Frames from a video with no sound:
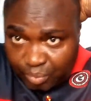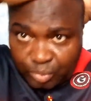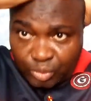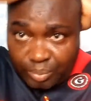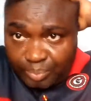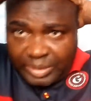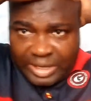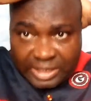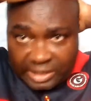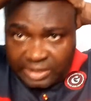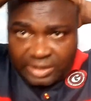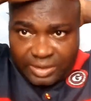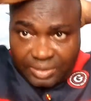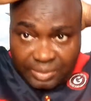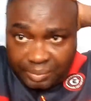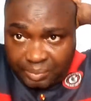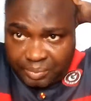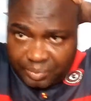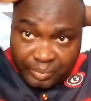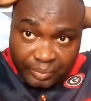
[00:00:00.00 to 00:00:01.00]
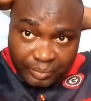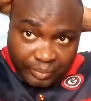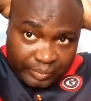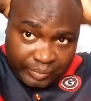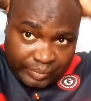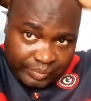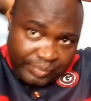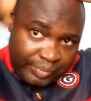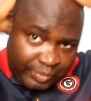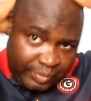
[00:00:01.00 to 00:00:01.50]
properly
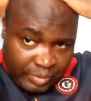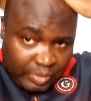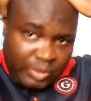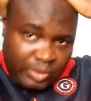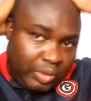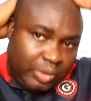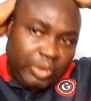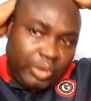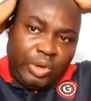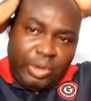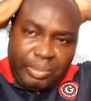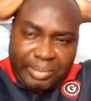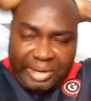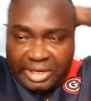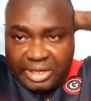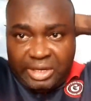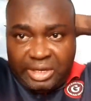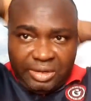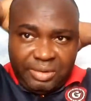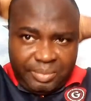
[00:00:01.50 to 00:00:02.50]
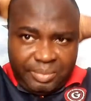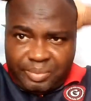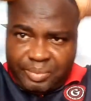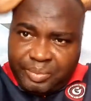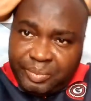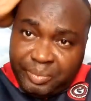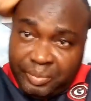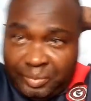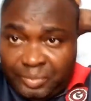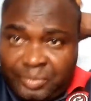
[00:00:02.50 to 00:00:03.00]
on my head
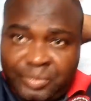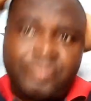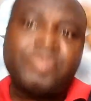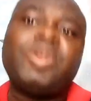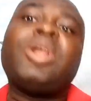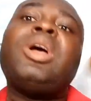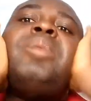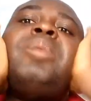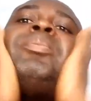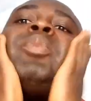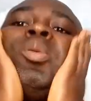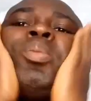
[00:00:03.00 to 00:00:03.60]
and